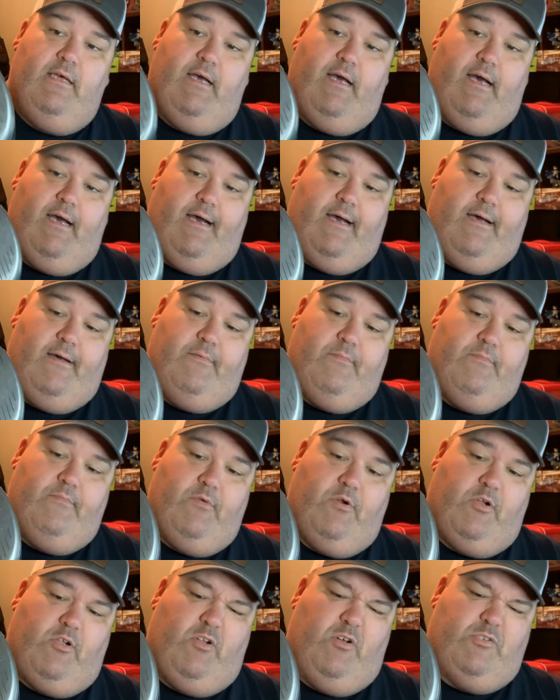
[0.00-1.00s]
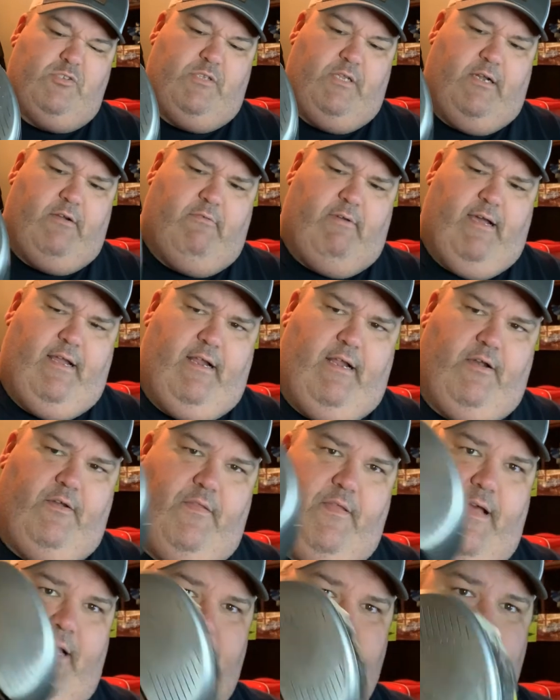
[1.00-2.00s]
Um, or close to right under
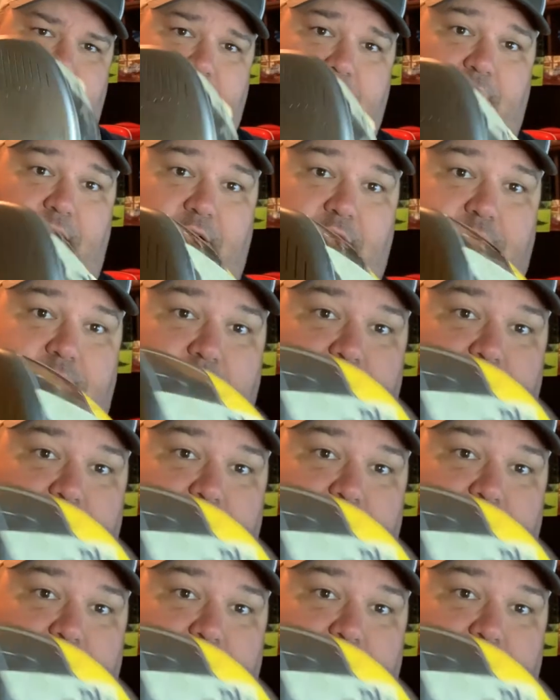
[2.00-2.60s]
that, $60